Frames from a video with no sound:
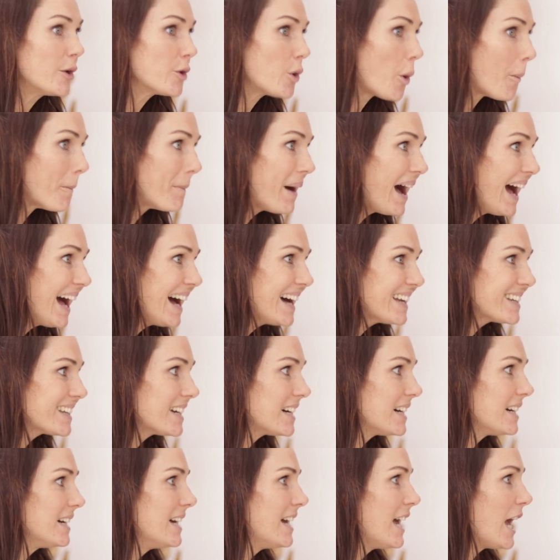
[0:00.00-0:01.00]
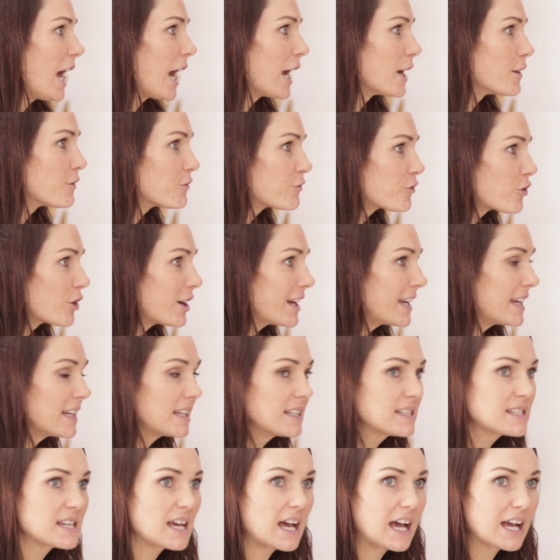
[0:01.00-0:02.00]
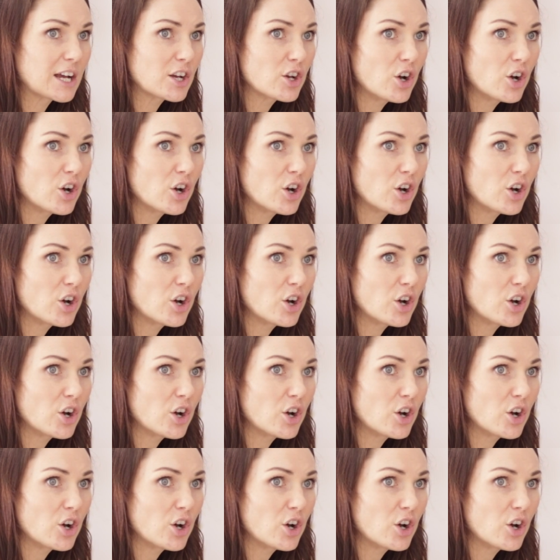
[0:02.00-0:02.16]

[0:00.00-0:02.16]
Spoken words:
your partner, a friend, a